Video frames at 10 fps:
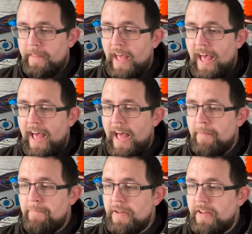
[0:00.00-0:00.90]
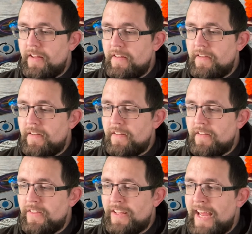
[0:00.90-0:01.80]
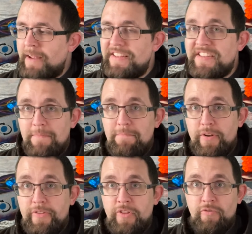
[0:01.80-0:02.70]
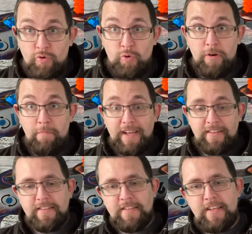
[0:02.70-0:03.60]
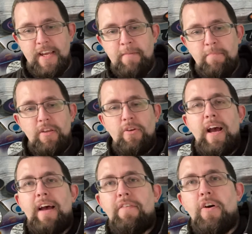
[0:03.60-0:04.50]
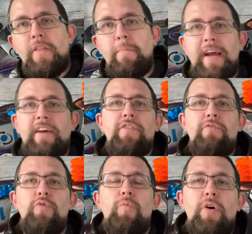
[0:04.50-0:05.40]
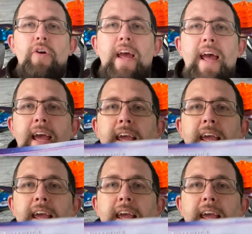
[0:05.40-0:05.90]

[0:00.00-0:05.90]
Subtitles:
the game is simpler than the rulebook makes it seem. You have on the back of the rulebook a